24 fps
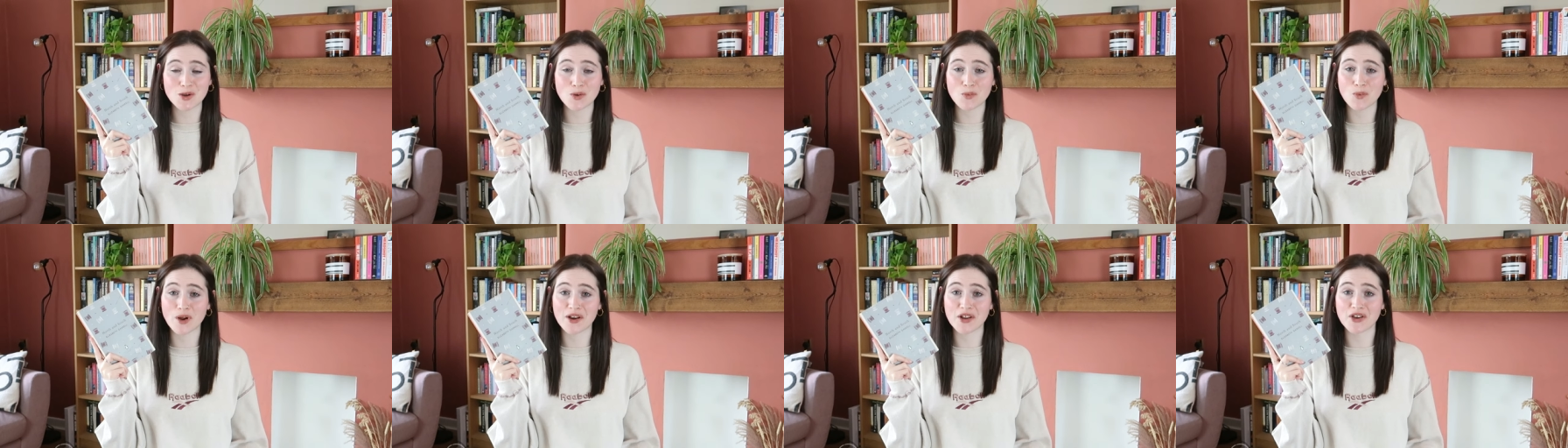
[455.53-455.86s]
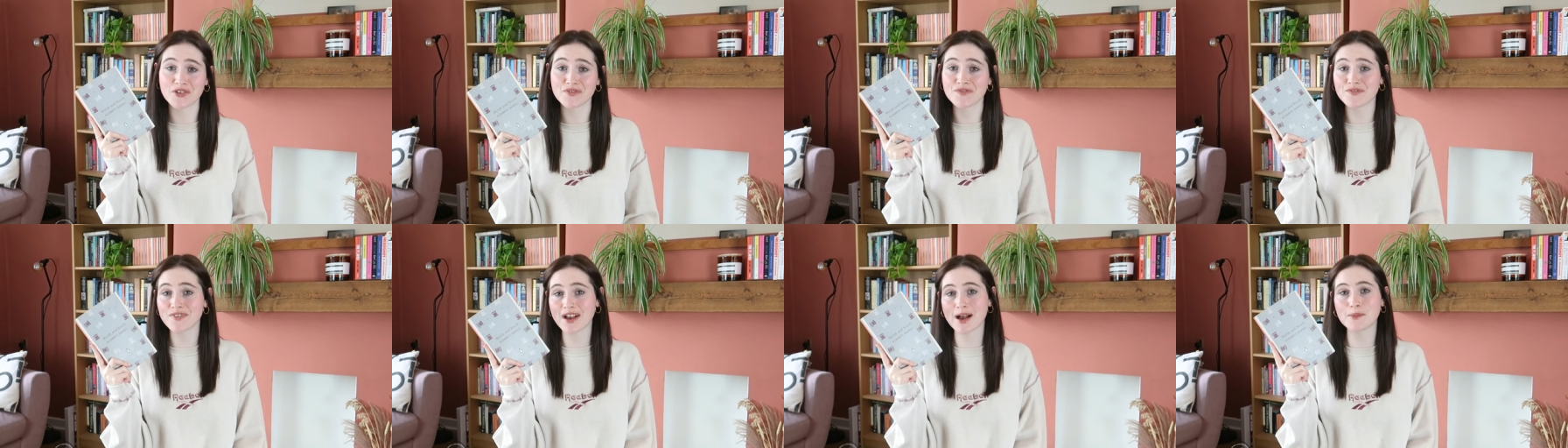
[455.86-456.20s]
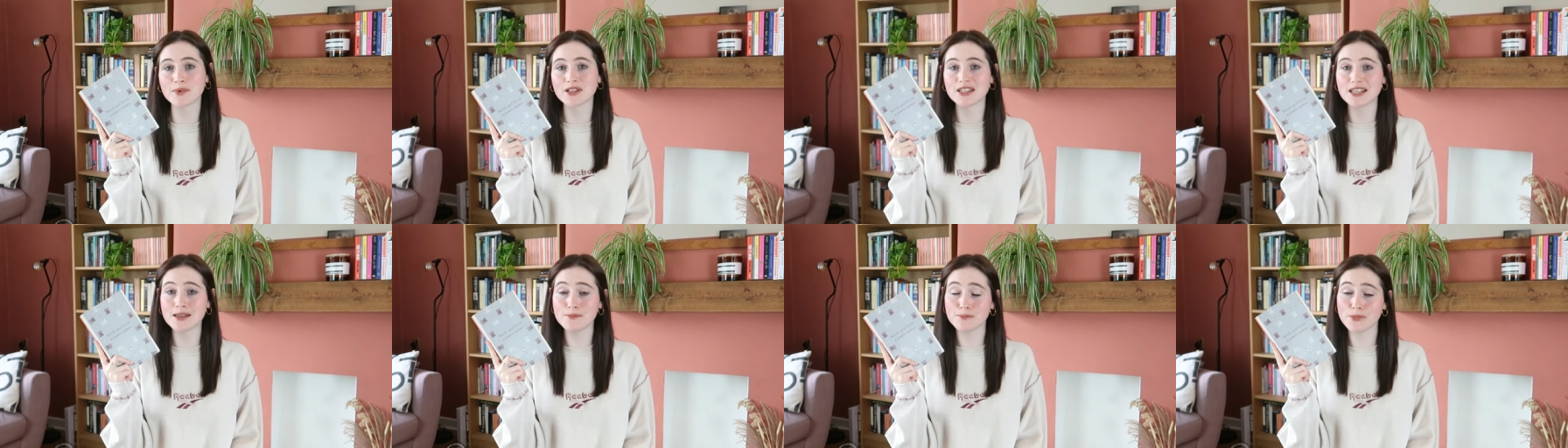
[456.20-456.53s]
when her
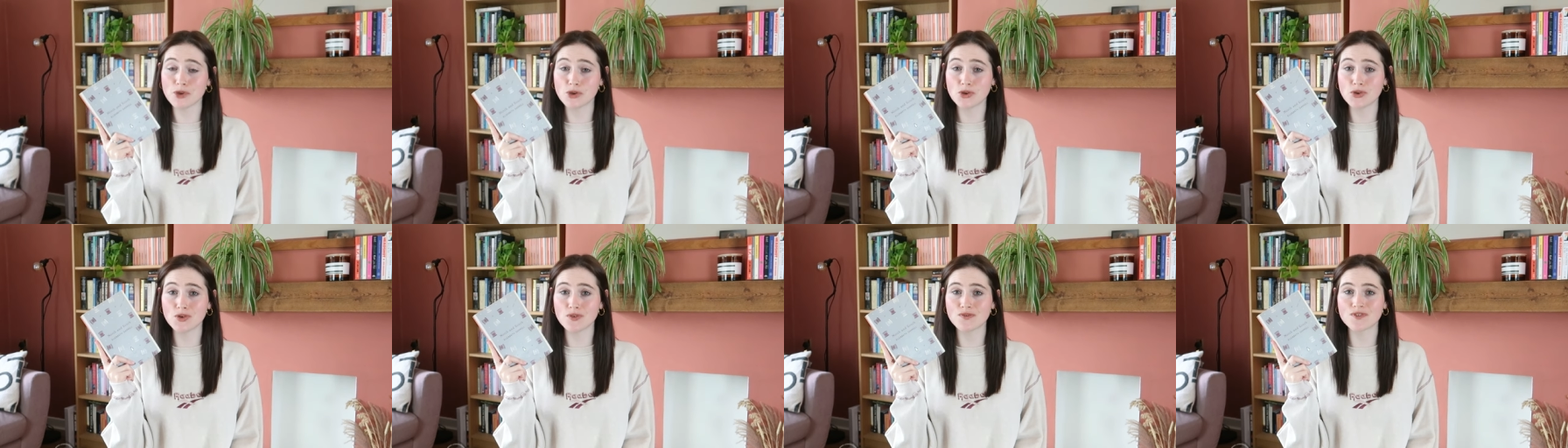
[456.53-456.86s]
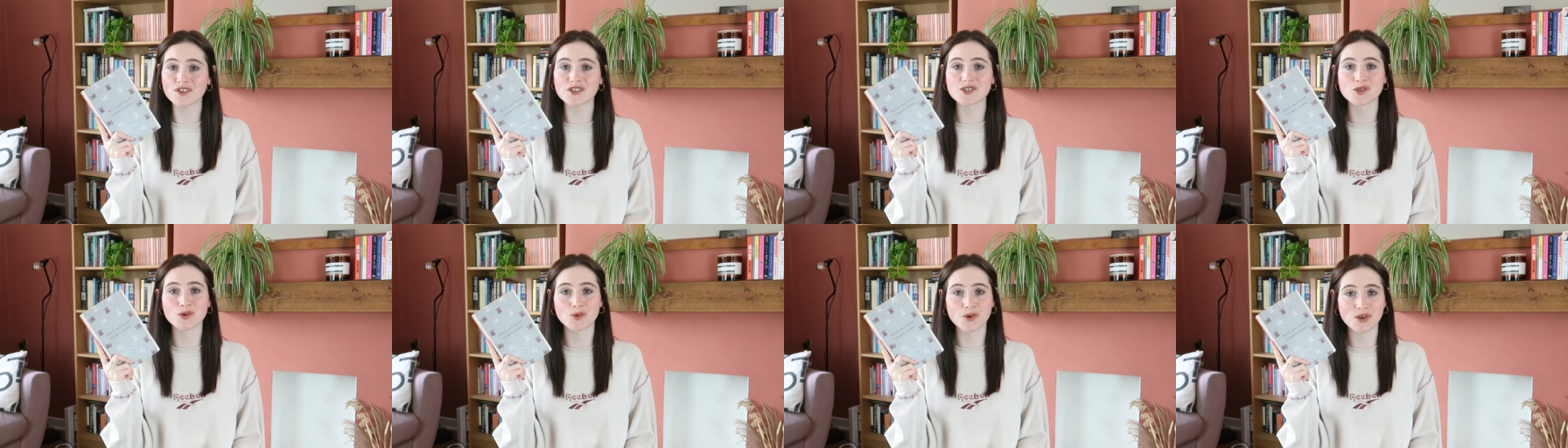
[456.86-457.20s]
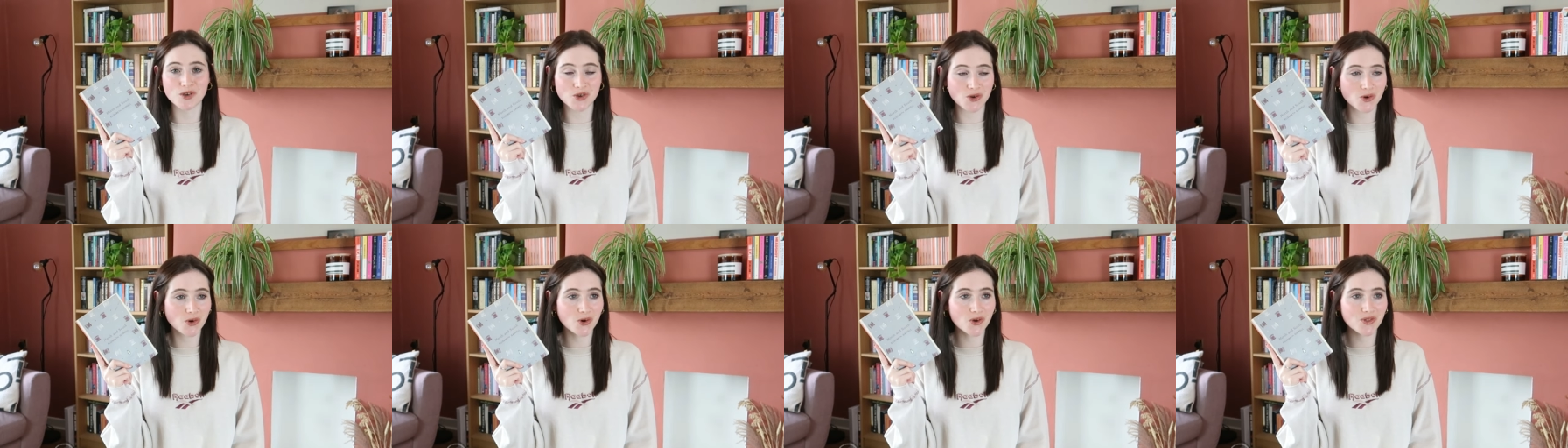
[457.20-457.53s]
family move to a
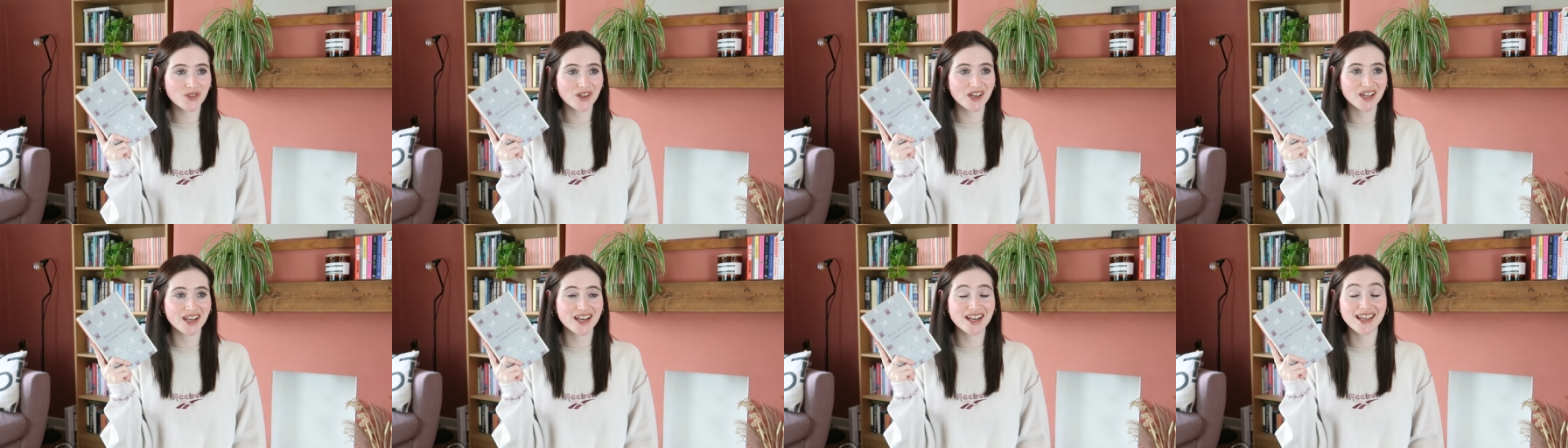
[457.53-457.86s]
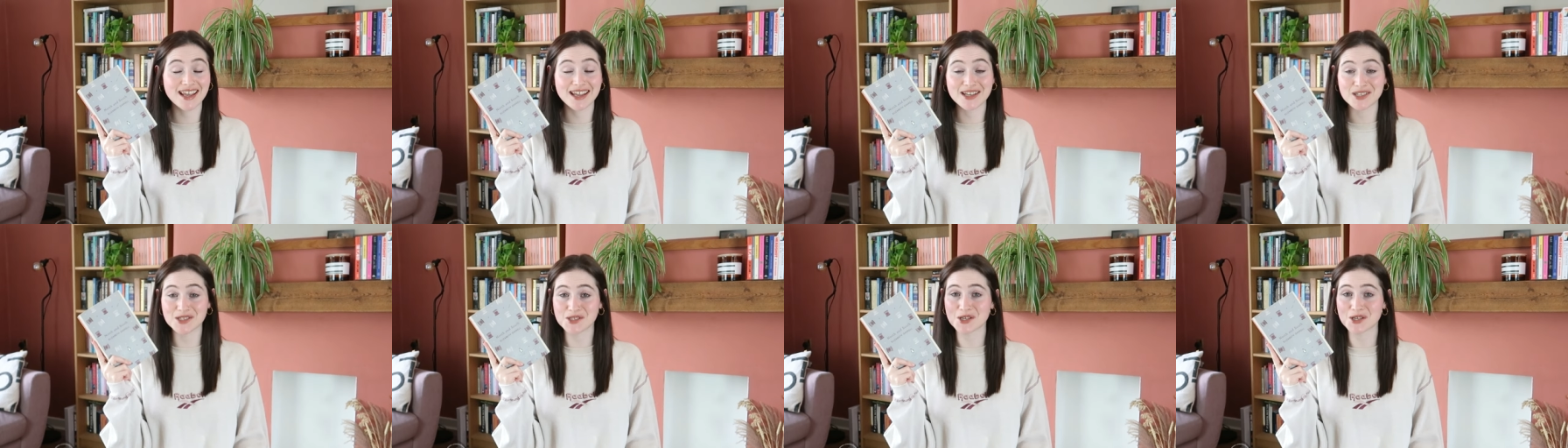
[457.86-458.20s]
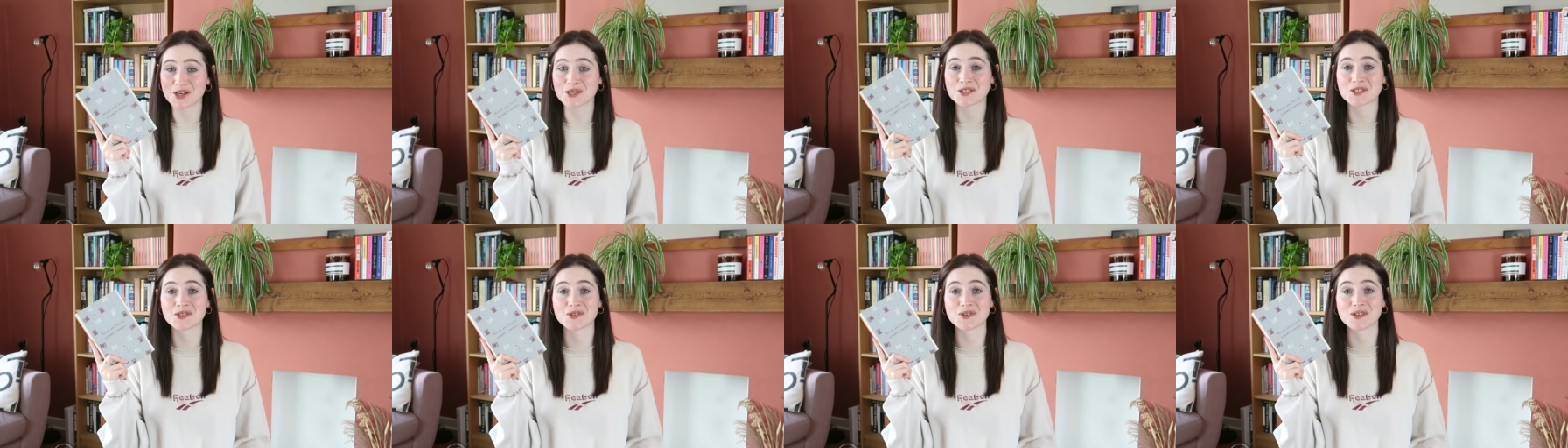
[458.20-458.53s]
northern
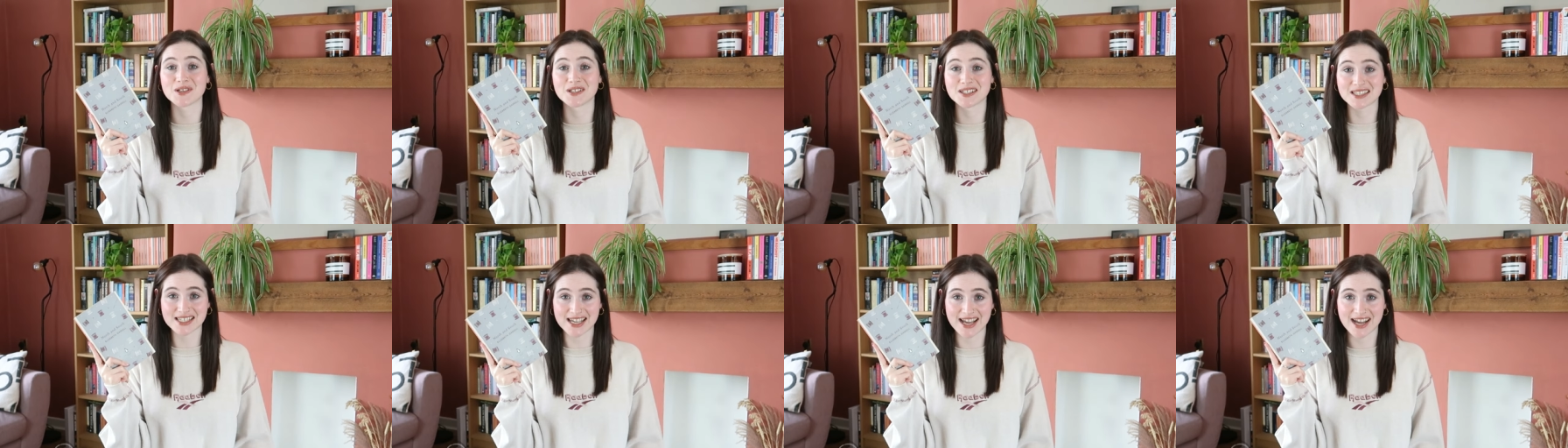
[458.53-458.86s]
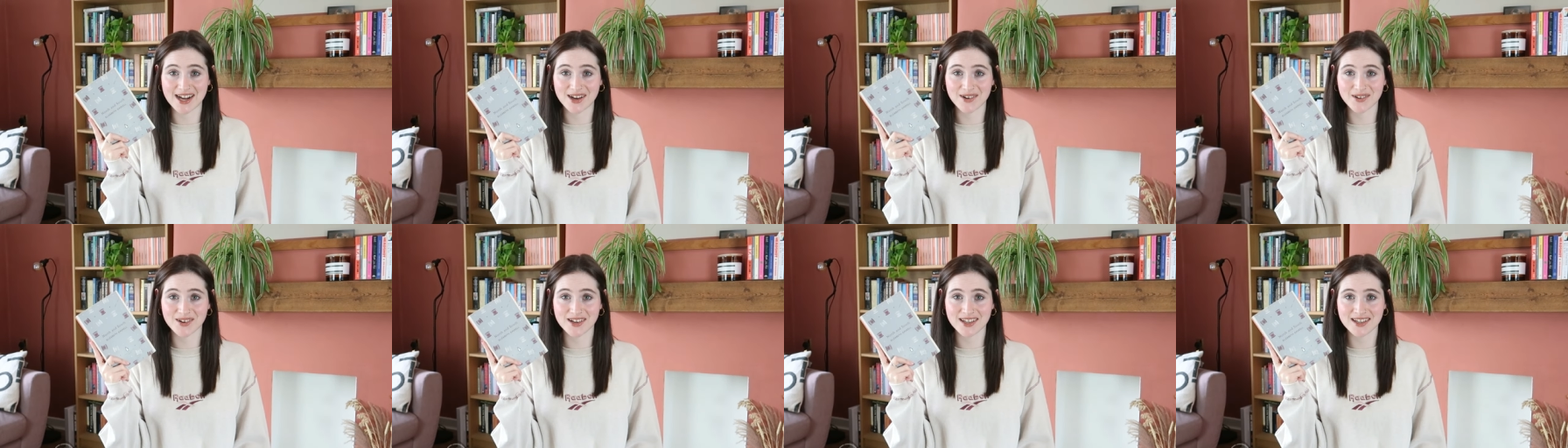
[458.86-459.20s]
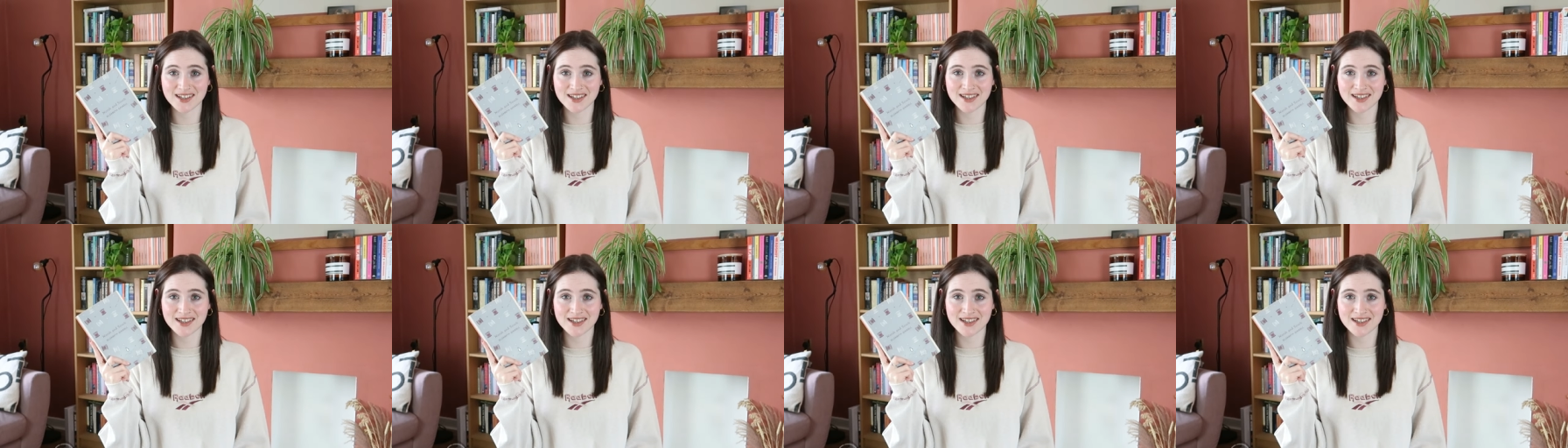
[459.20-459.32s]
industrial town.